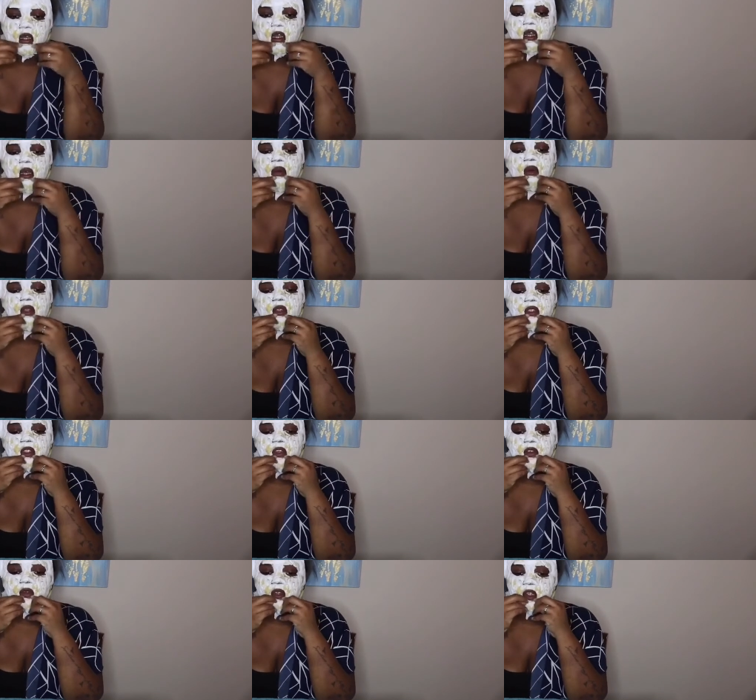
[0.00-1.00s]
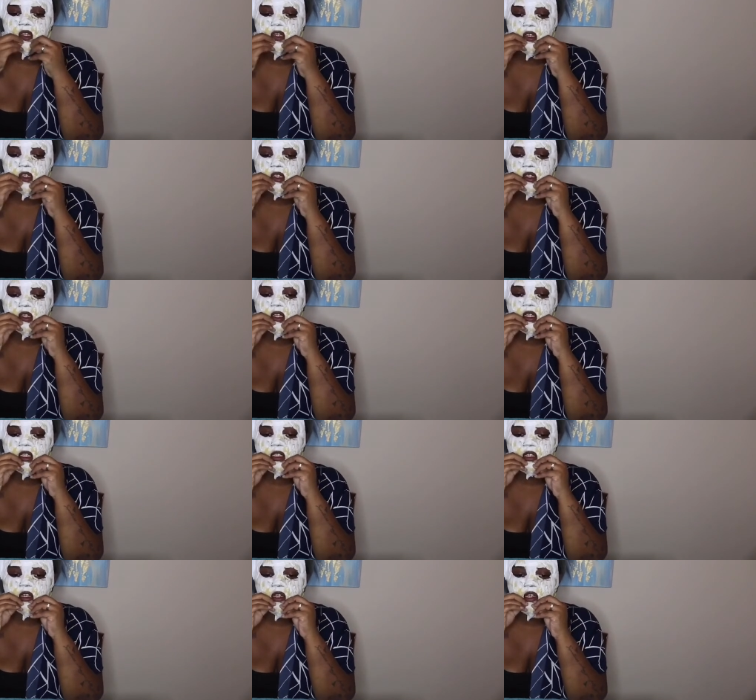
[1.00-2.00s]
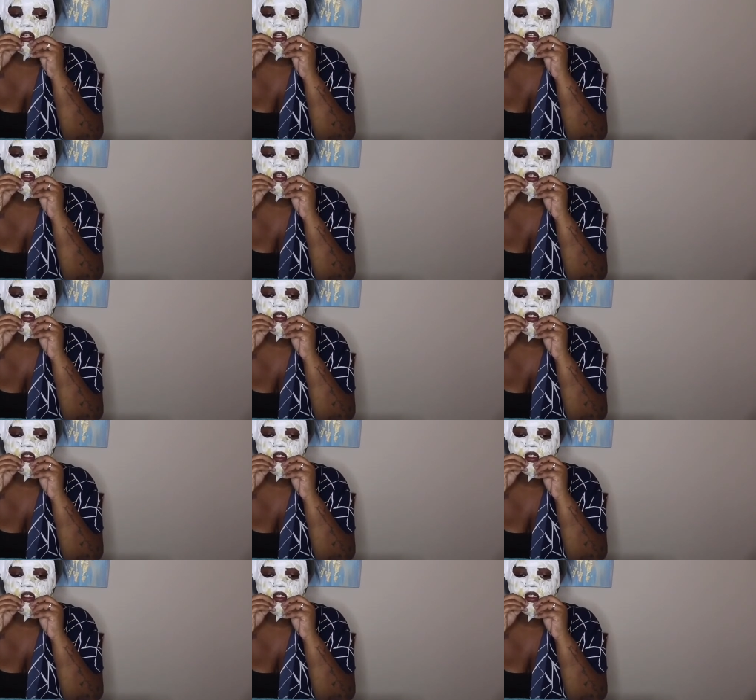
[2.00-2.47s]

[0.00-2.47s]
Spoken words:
I'm gonna start from down here. It is hard.